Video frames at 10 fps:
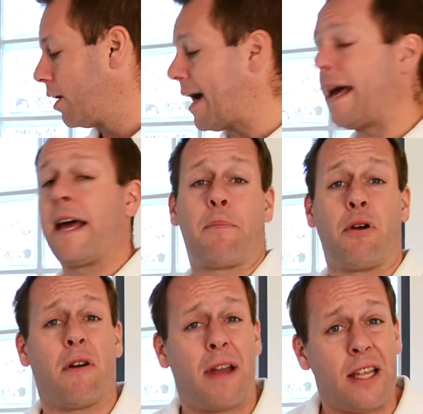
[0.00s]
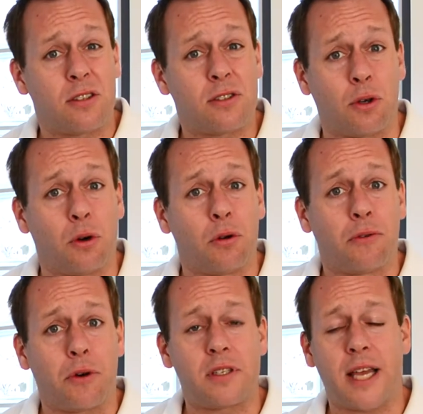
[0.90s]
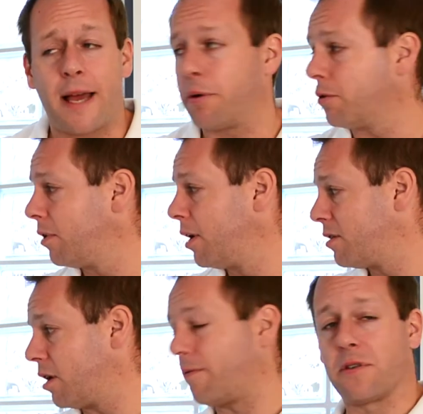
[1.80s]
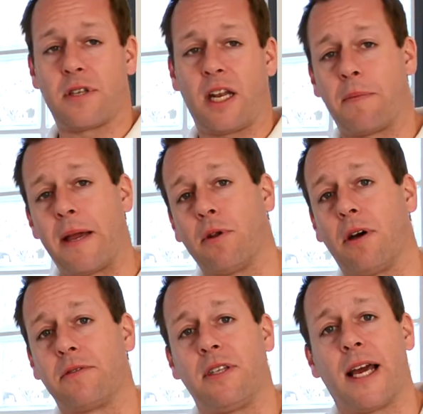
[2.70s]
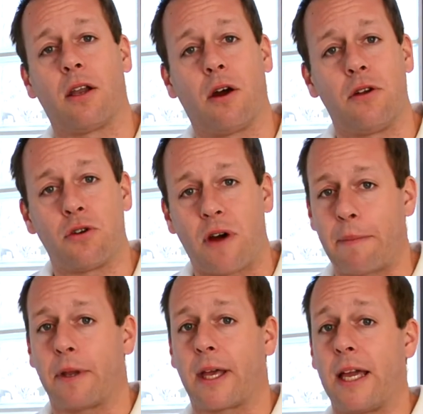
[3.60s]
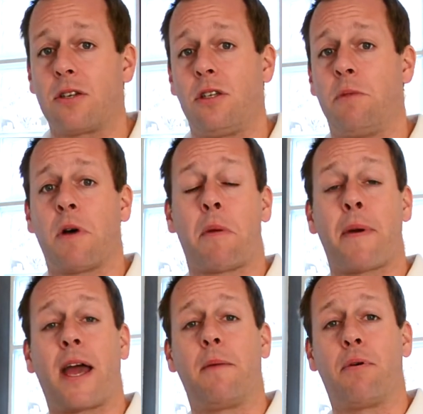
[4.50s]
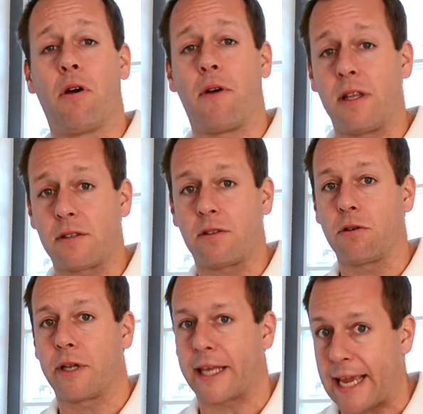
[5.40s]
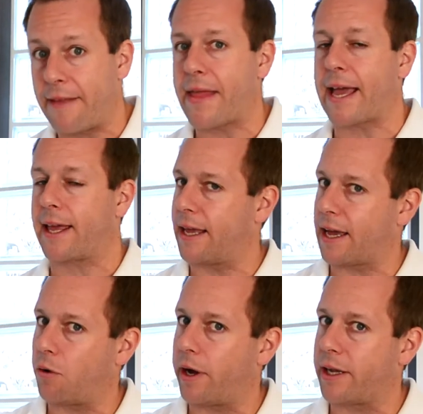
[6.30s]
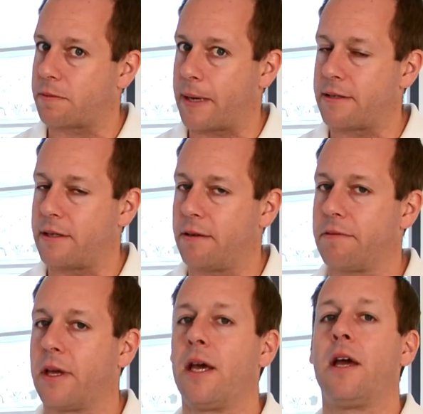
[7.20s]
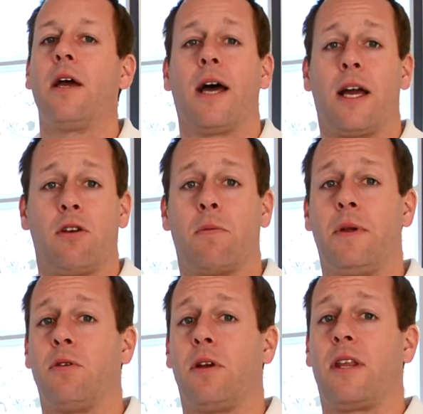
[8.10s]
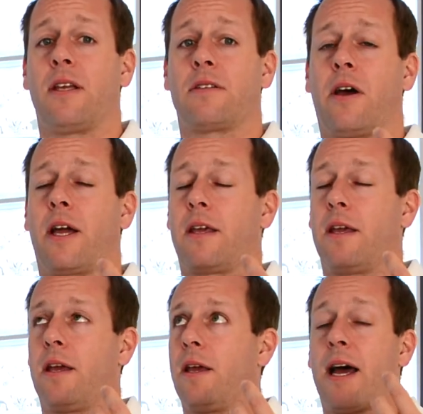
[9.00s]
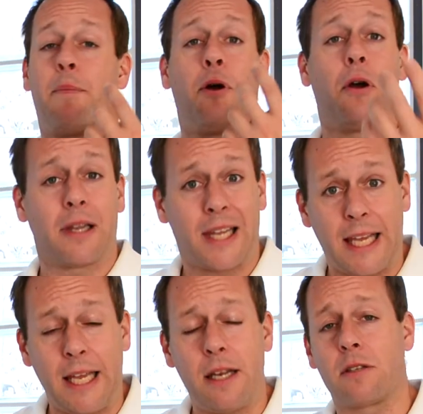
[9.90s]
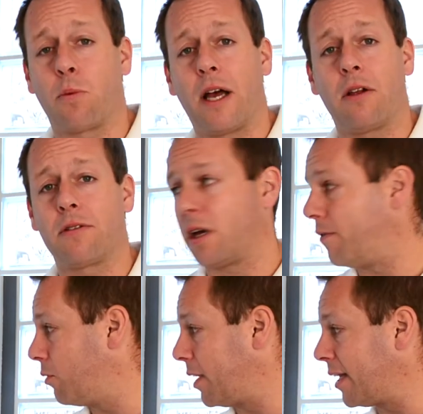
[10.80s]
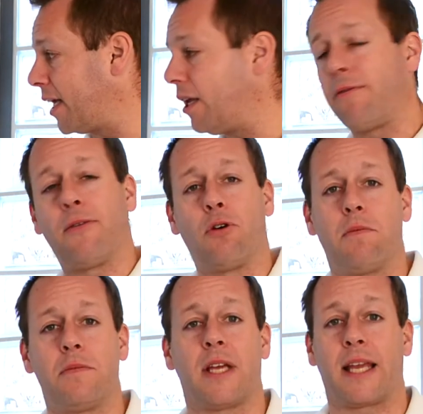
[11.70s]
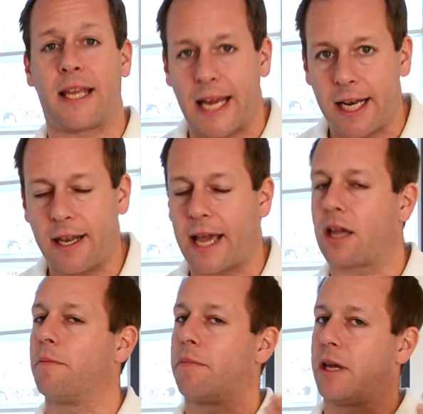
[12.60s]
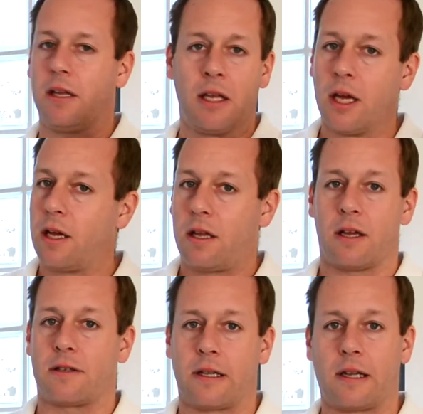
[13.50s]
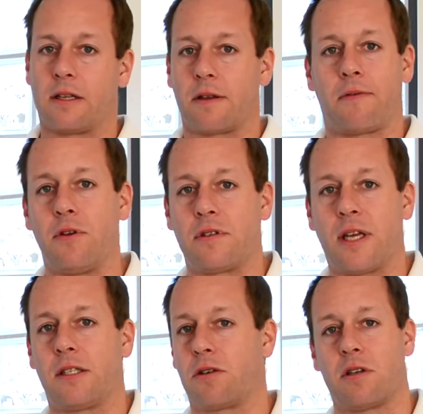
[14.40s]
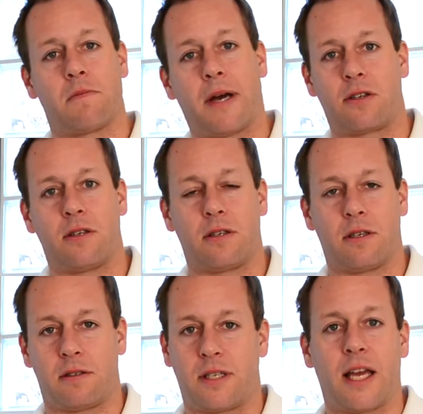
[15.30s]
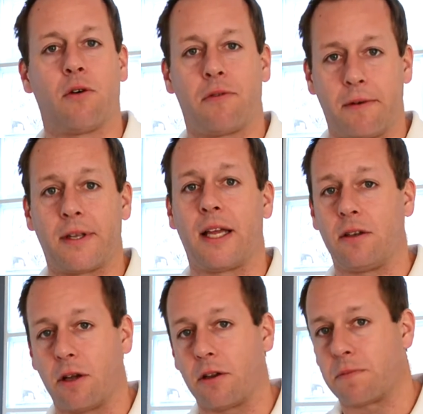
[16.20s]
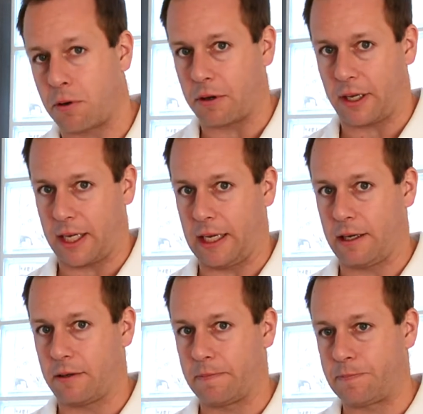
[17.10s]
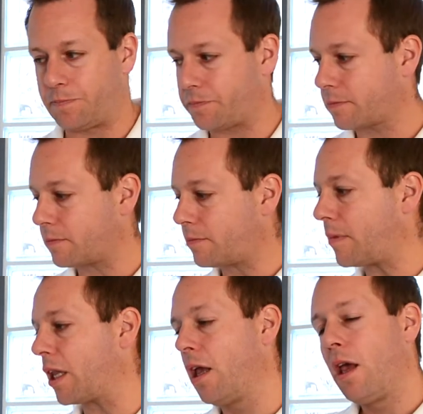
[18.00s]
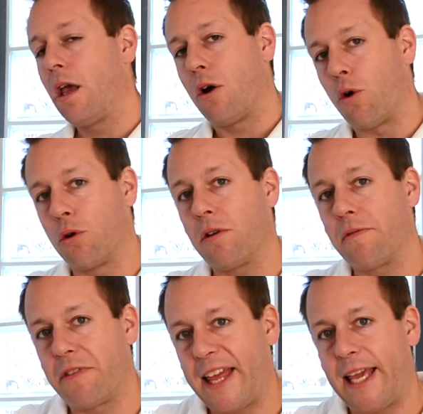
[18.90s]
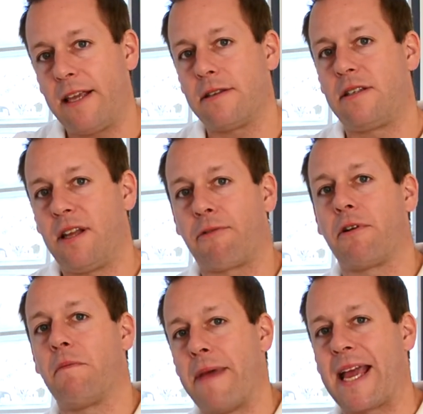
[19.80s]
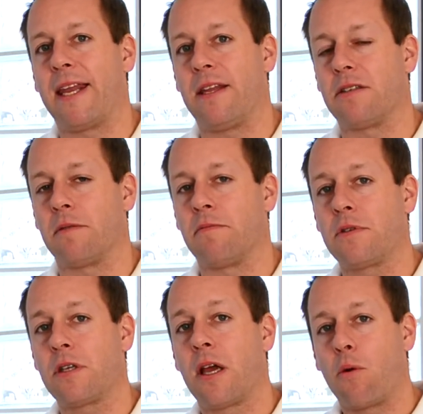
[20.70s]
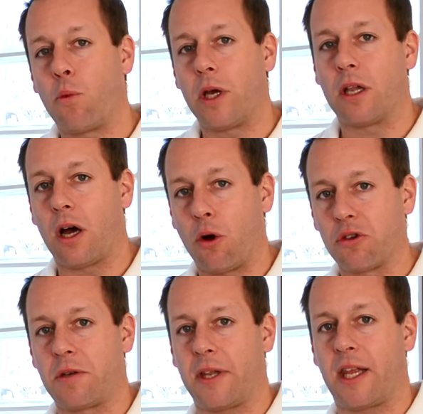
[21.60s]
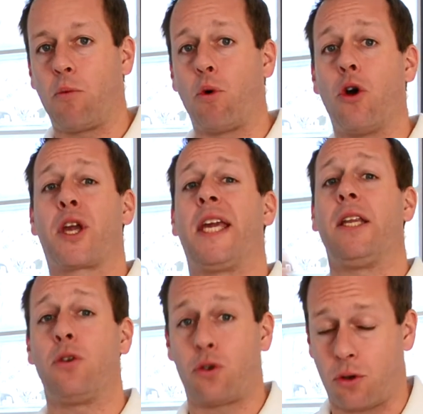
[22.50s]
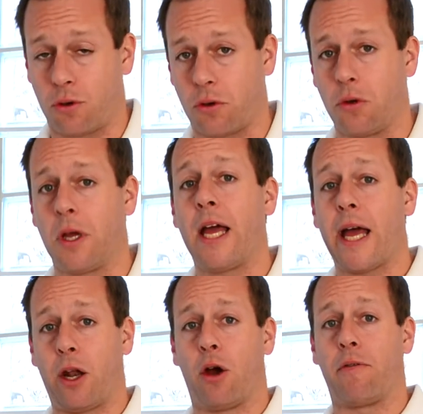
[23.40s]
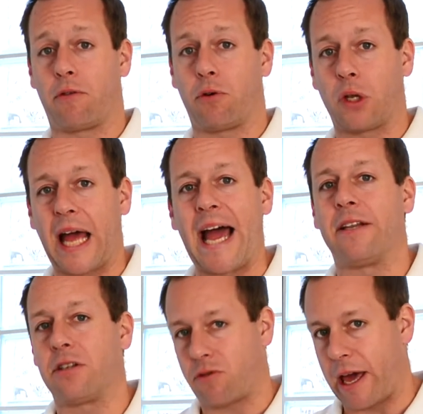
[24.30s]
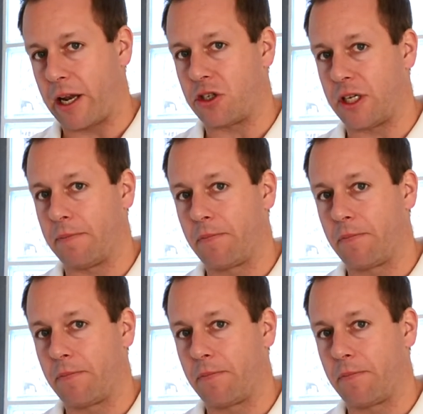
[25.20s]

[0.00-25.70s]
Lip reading: Per install, for example. So if you're sending people off to download your application, you might be paying per install. Again, that can get quite expensive. You could be doing things like per lead as well. So if you're doing lead forms, again, that can be as little as a few cents or as much as $10 or $15 per lead. All of these different mechanisms will ultimately work into an overall ad strategy.